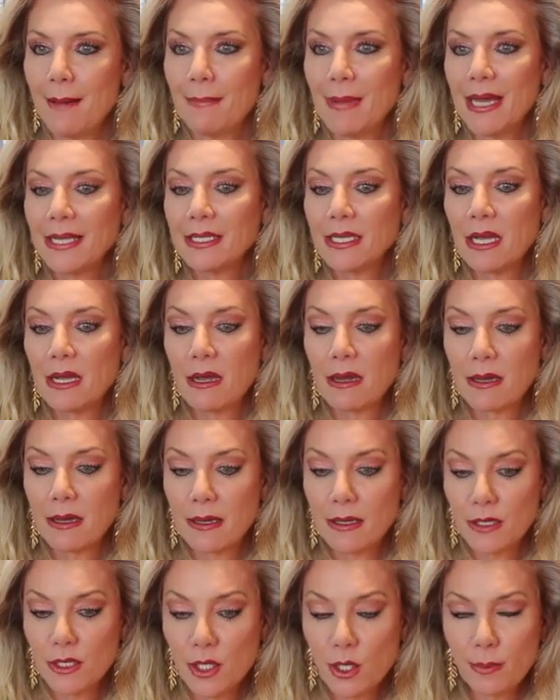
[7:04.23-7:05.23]
But
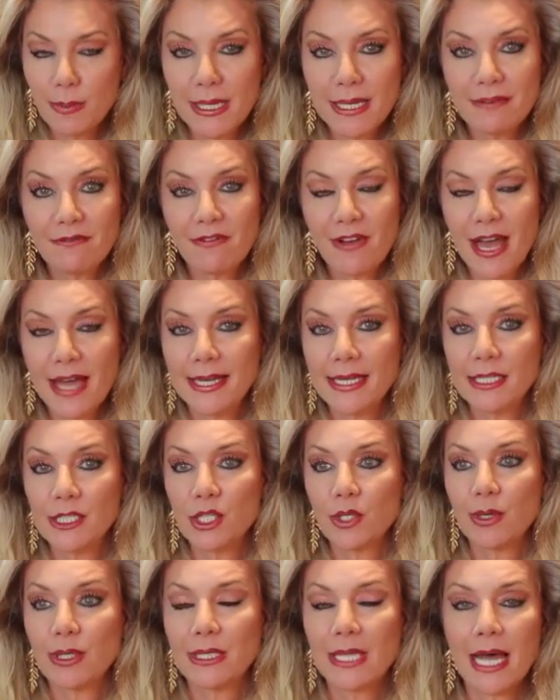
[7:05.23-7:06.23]
you'll be
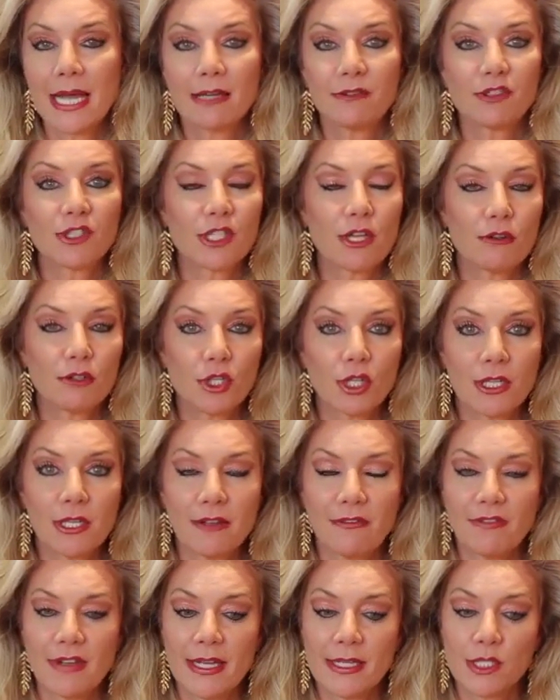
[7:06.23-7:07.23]
invited to a lot of
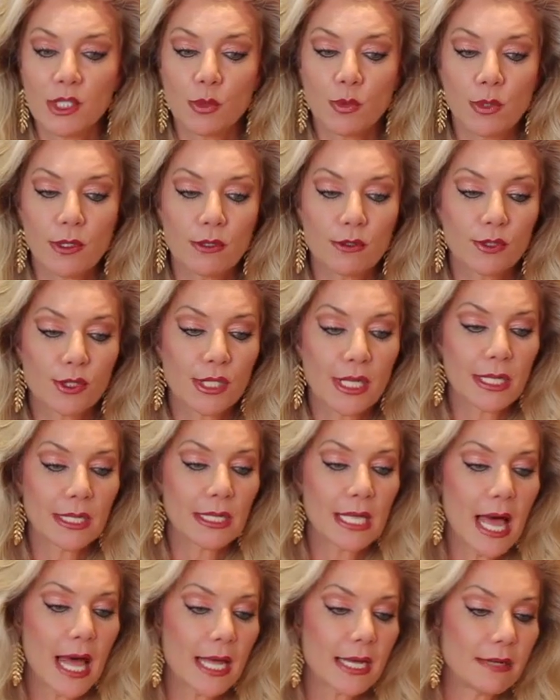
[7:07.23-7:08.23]
social events where there's a
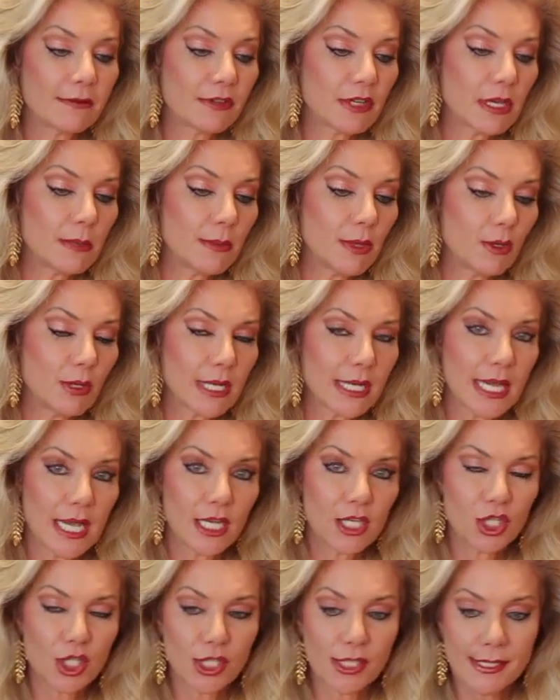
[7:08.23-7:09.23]
lot of
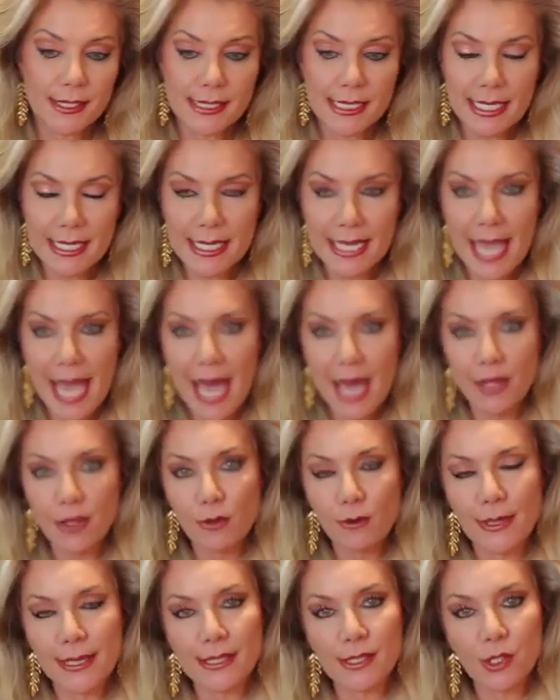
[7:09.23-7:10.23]
communications and
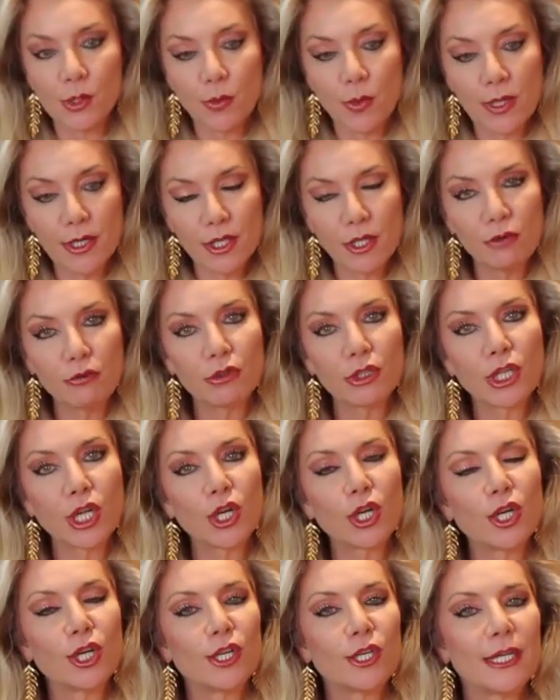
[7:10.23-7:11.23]
gatherings where you
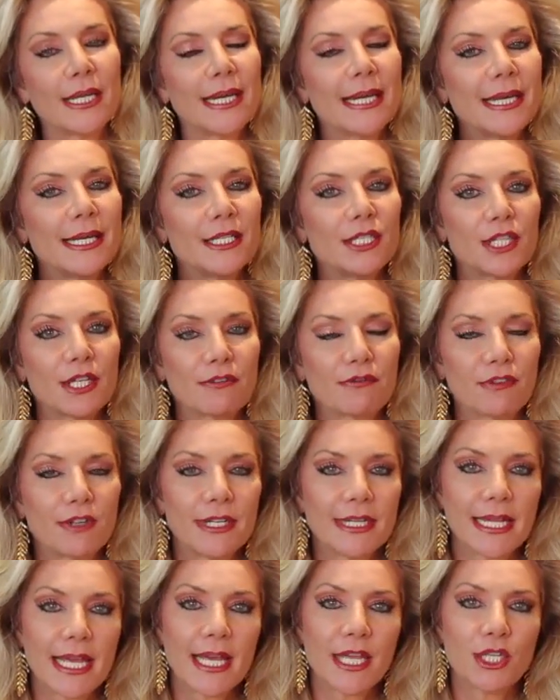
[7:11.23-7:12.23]
learn
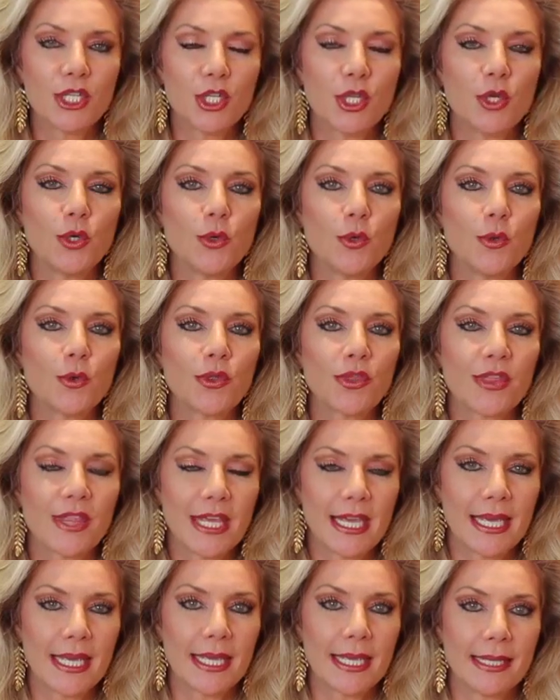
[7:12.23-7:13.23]
different and new
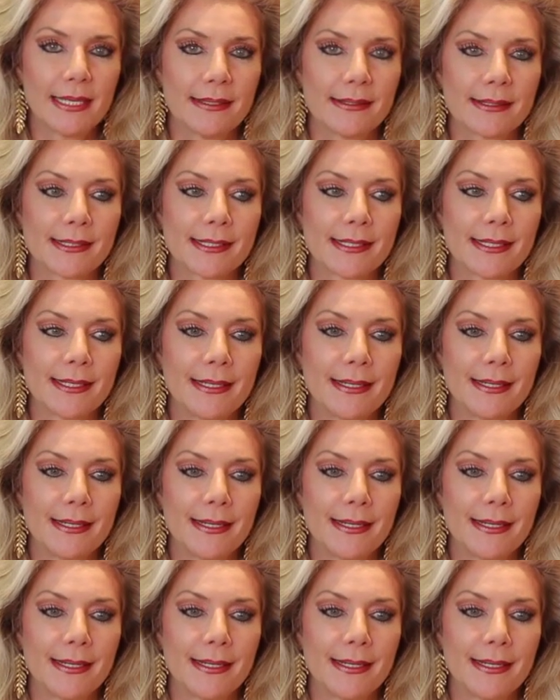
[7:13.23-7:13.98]
things.